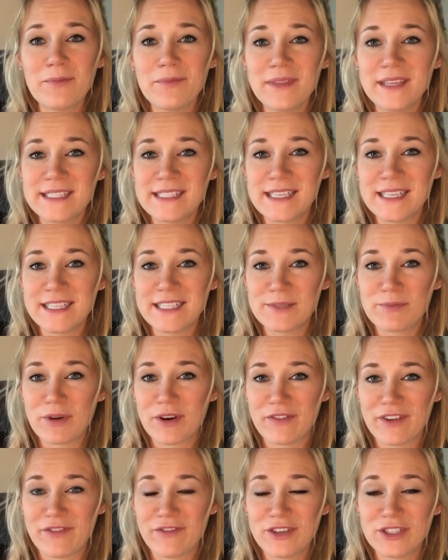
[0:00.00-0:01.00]
This is
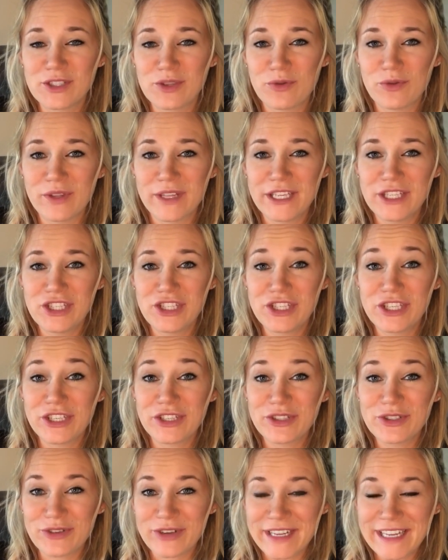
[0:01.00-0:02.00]
perfect for school-age
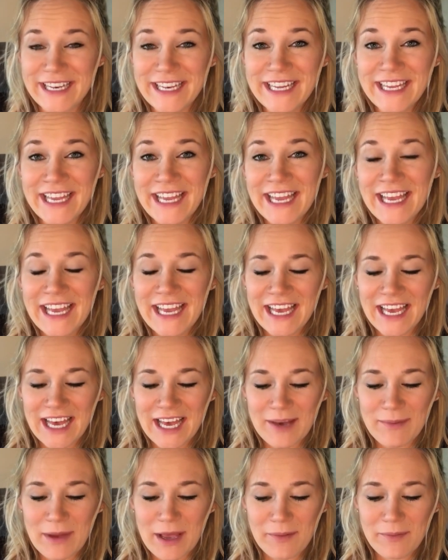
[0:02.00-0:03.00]
children.
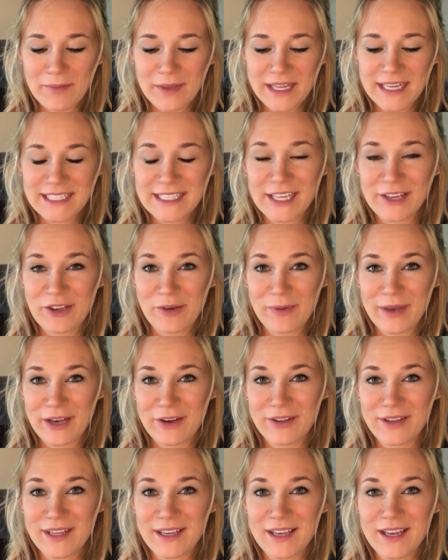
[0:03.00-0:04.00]
I'm going to tell you
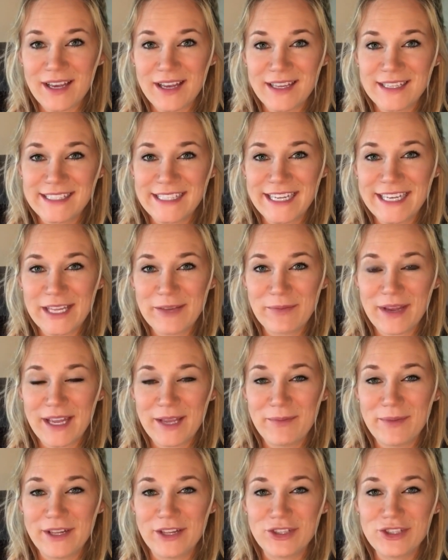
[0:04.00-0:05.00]
about sending
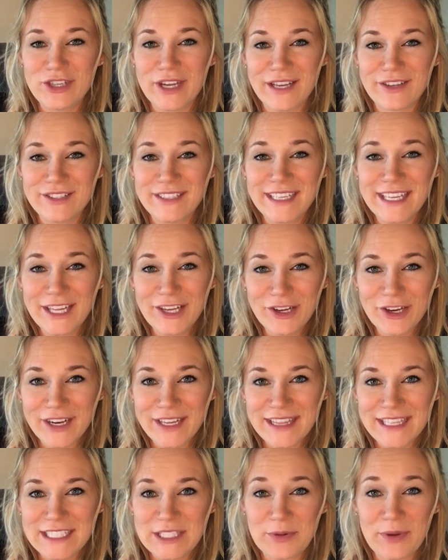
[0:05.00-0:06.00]
my middle child to
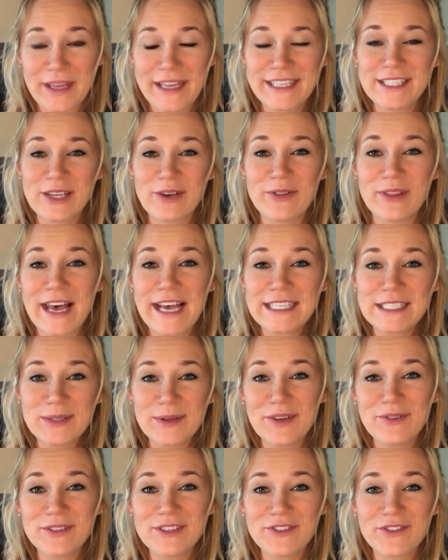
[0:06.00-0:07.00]
kindergarten this week. So last
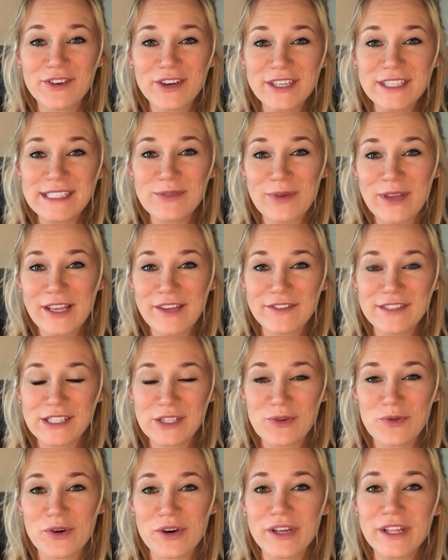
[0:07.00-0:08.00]
week was first week of
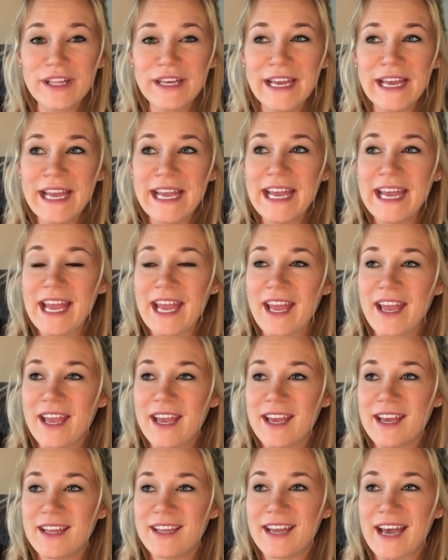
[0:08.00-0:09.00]
school,
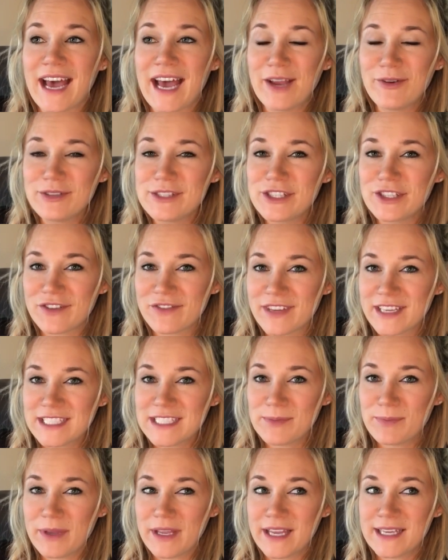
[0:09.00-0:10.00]
and I was
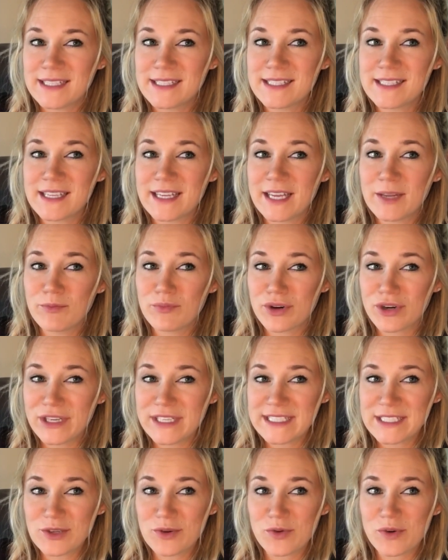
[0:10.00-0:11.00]
nervous because in
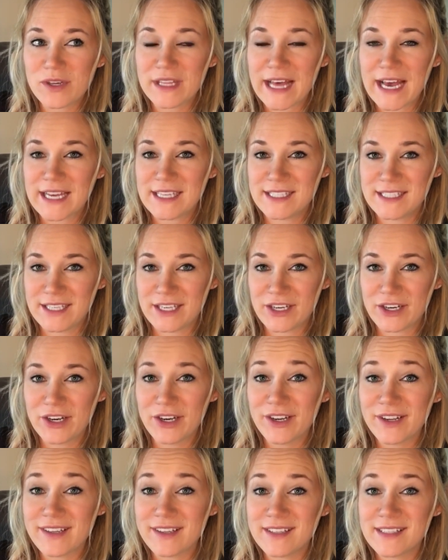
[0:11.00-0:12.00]
preschool last
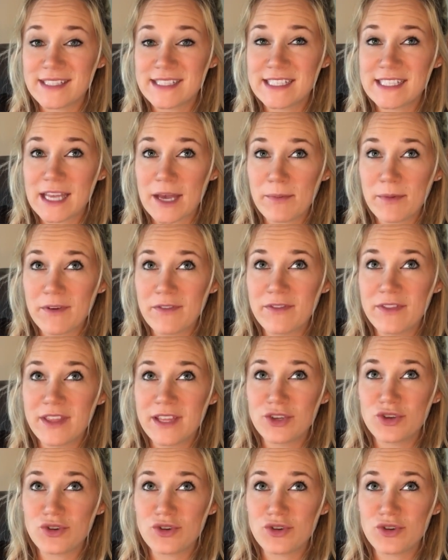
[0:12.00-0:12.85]
year, some of the